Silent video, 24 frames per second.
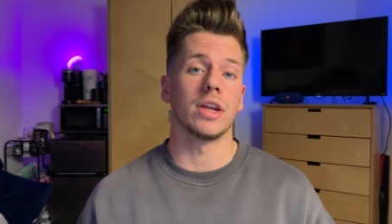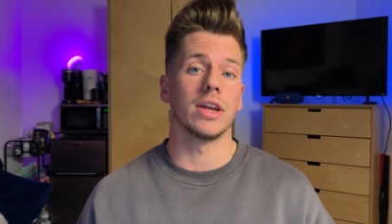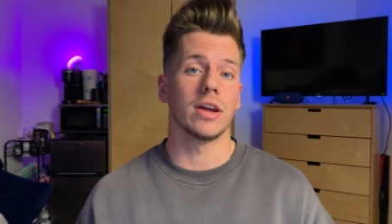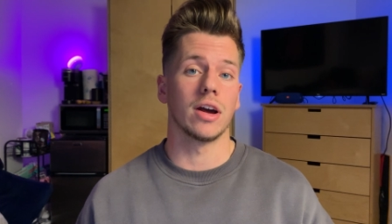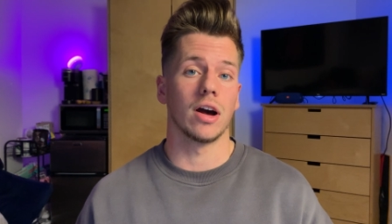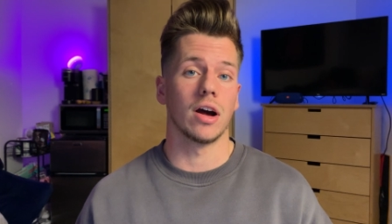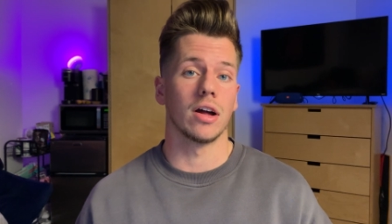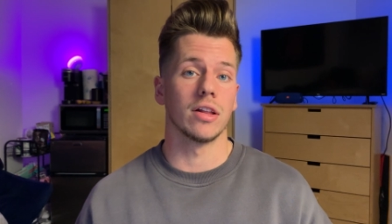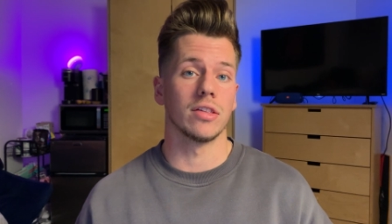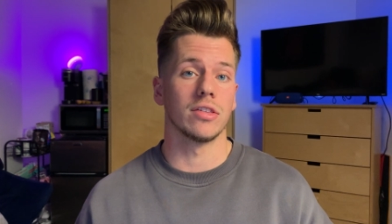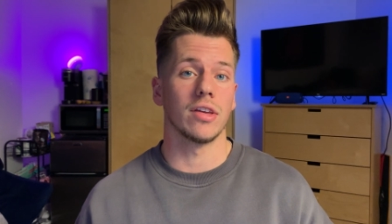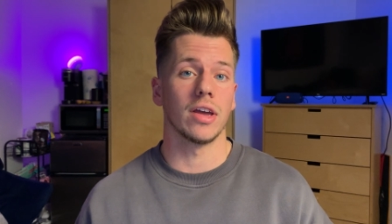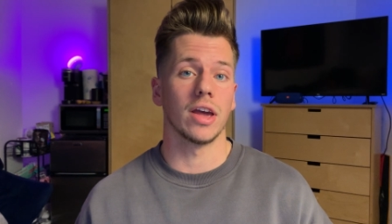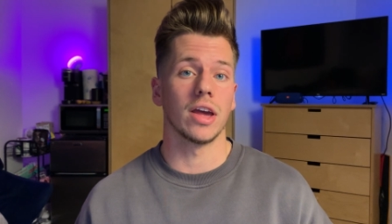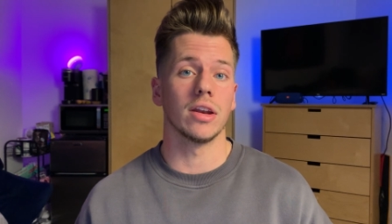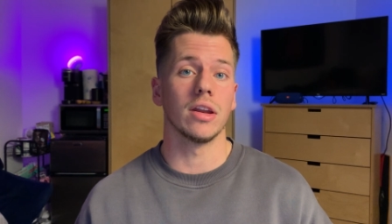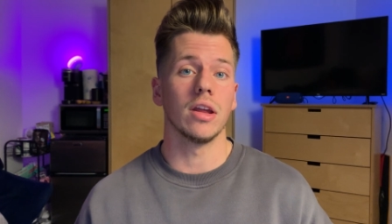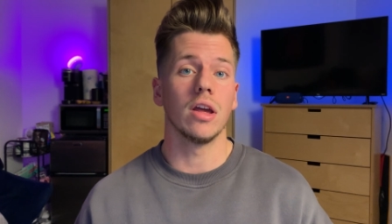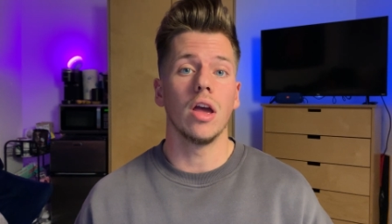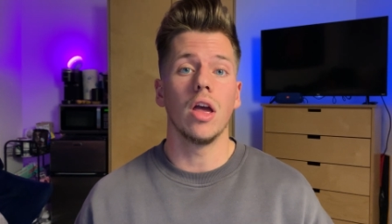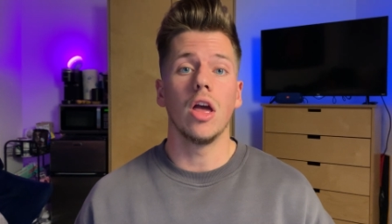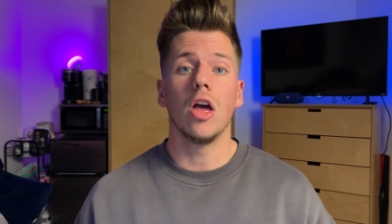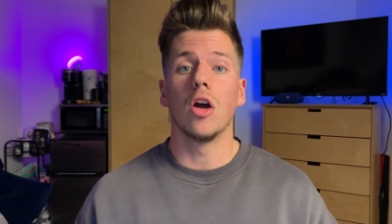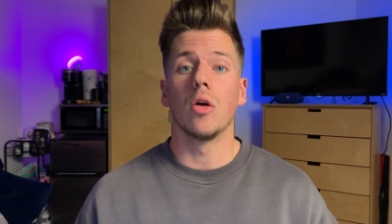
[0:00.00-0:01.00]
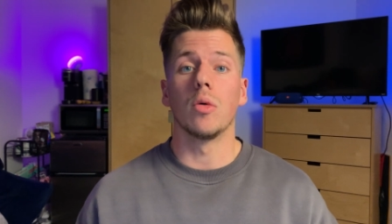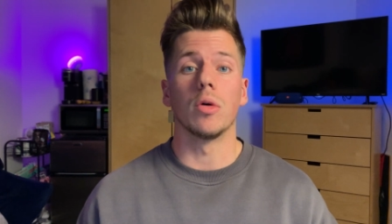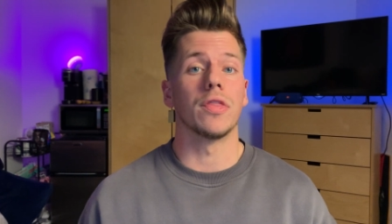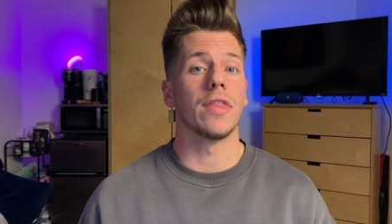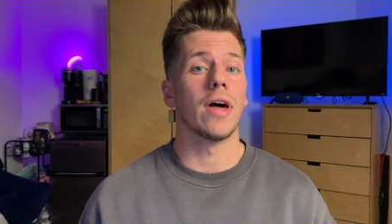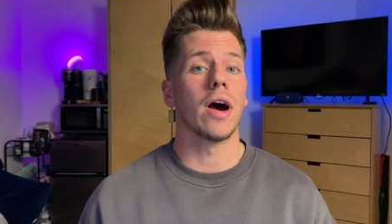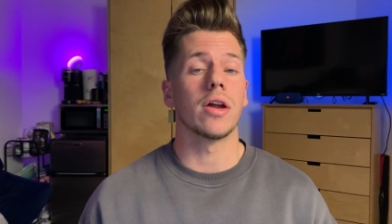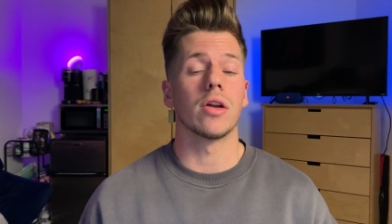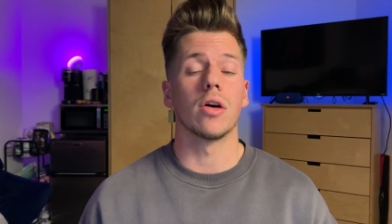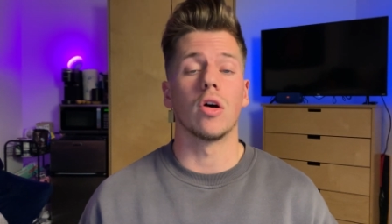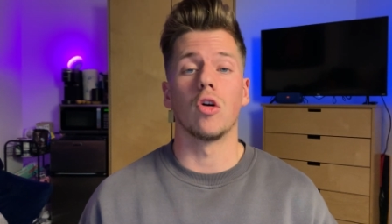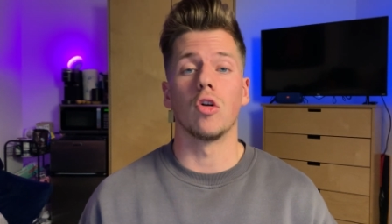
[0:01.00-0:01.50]
content
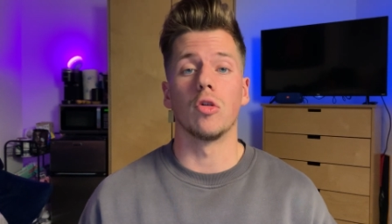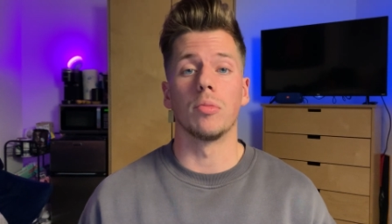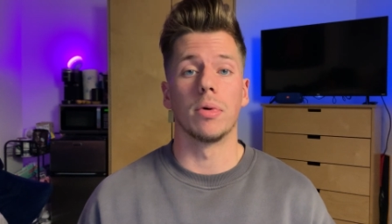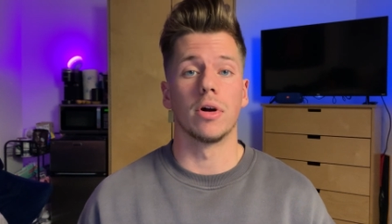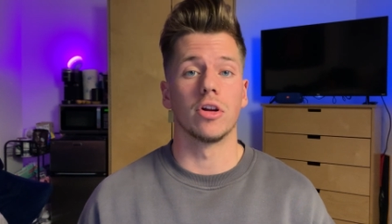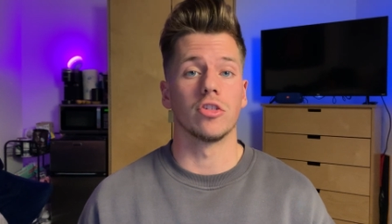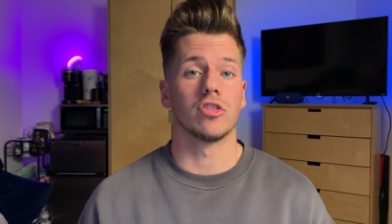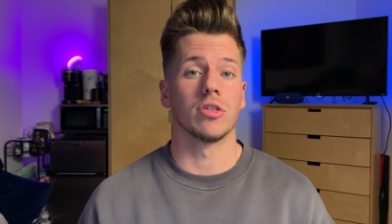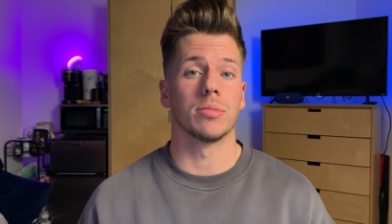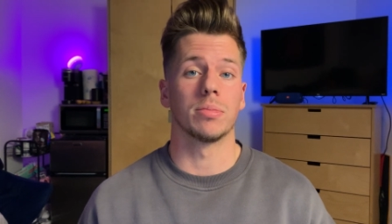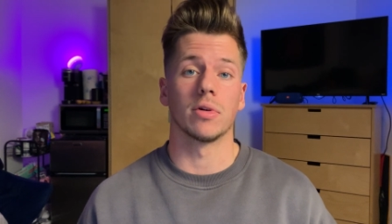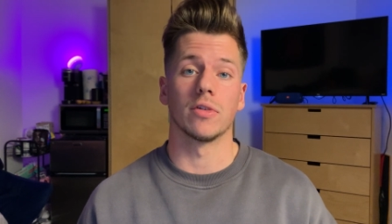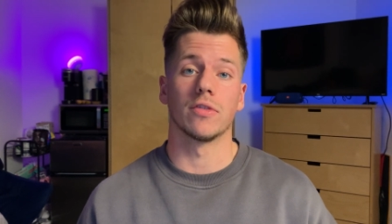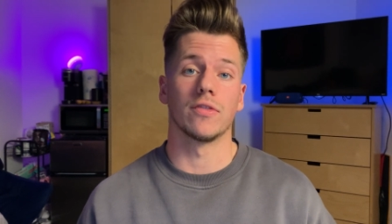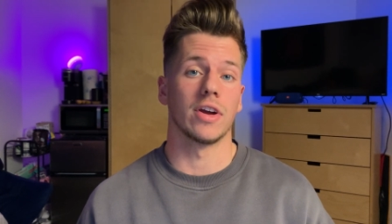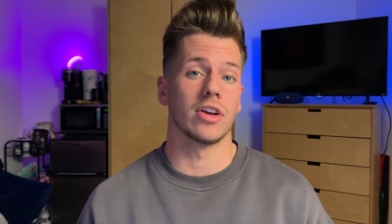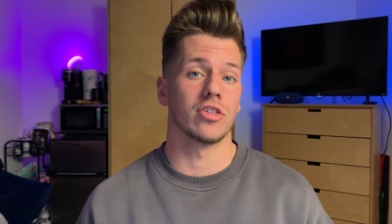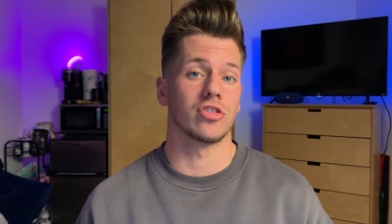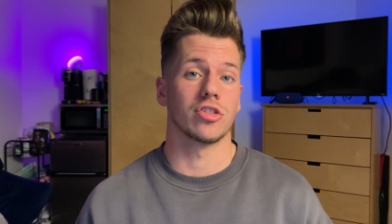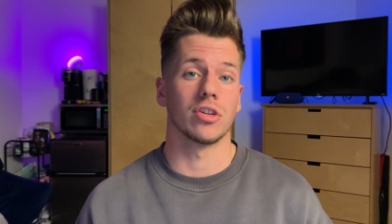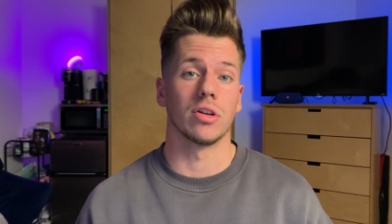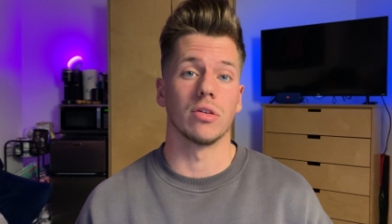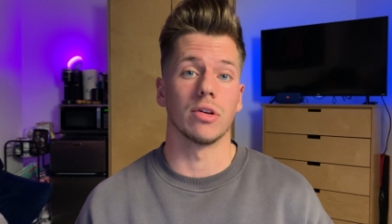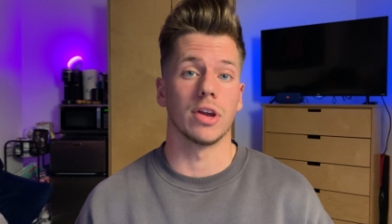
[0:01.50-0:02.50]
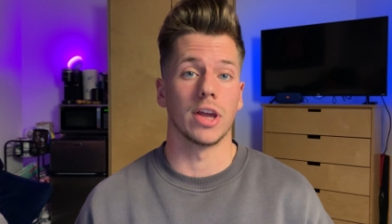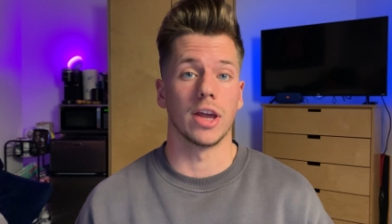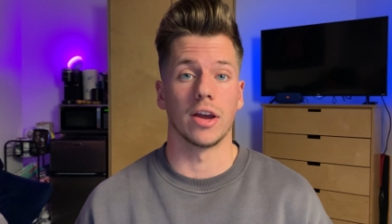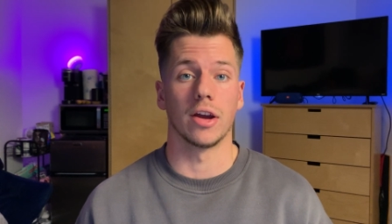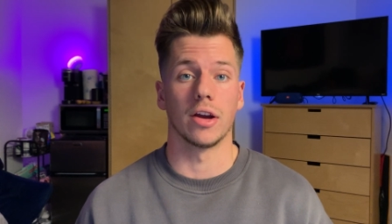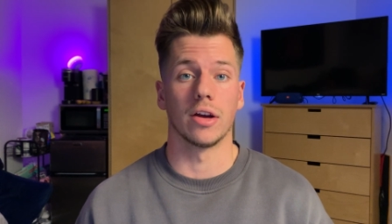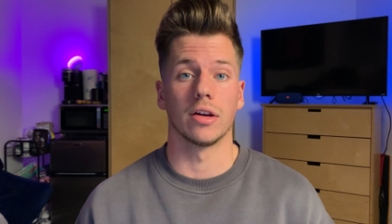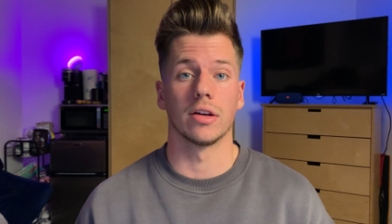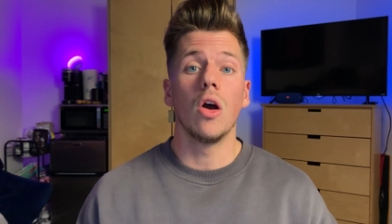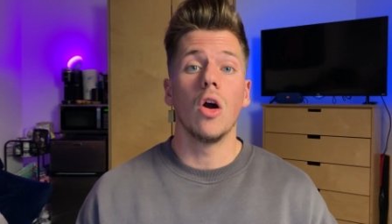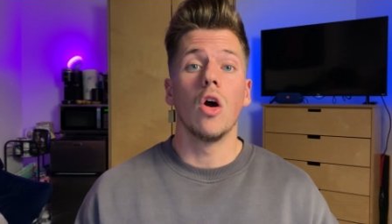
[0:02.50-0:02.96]
without a whole bunch of professional gear.